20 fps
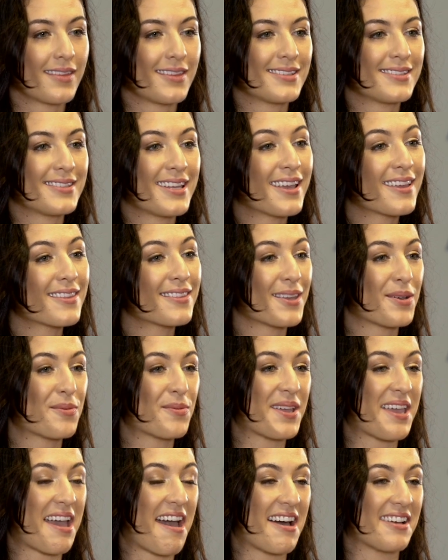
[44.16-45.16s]
The second thing
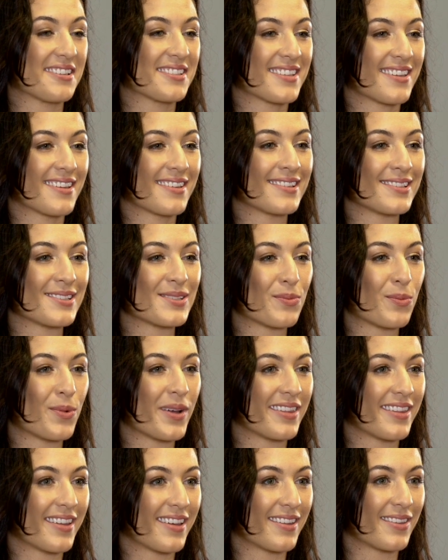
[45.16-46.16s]
we ask is
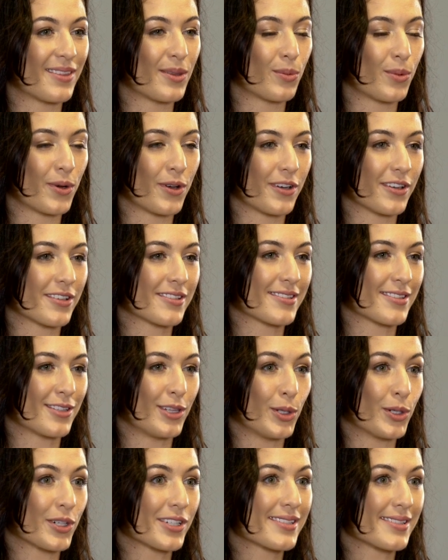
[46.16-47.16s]
whether the works
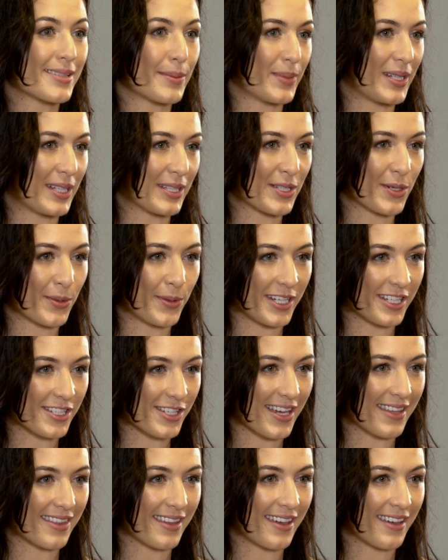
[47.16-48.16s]
look similar to
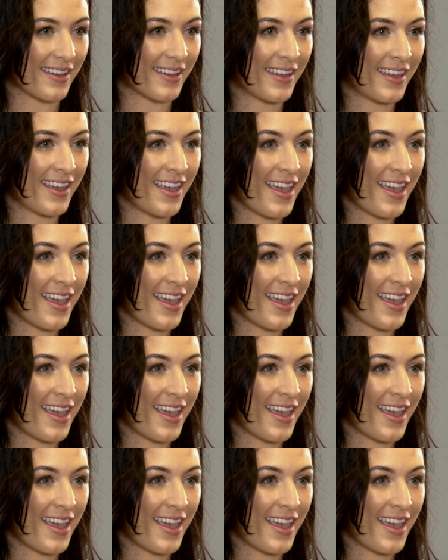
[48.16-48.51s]
each other.